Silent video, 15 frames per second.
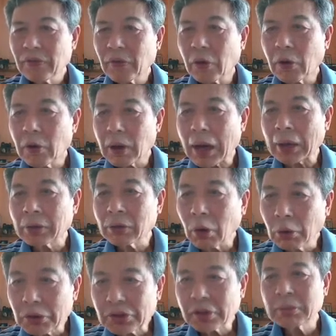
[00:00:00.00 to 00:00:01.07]
for
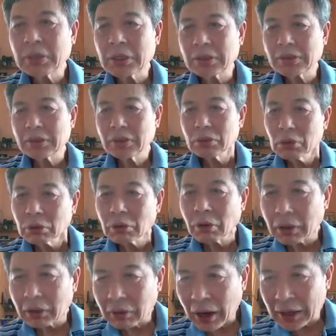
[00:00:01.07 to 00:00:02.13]
unwholesomeness do
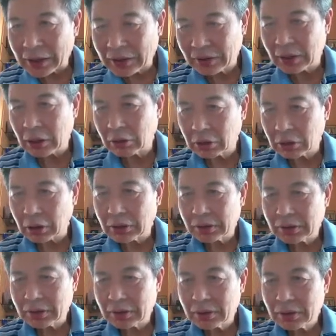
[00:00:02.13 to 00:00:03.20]
not arise in our
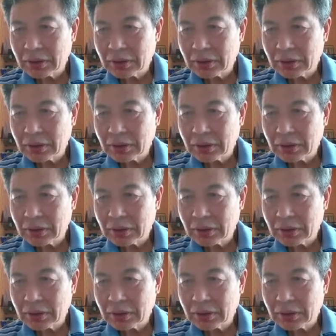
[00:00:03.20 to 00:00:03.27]
thoughts?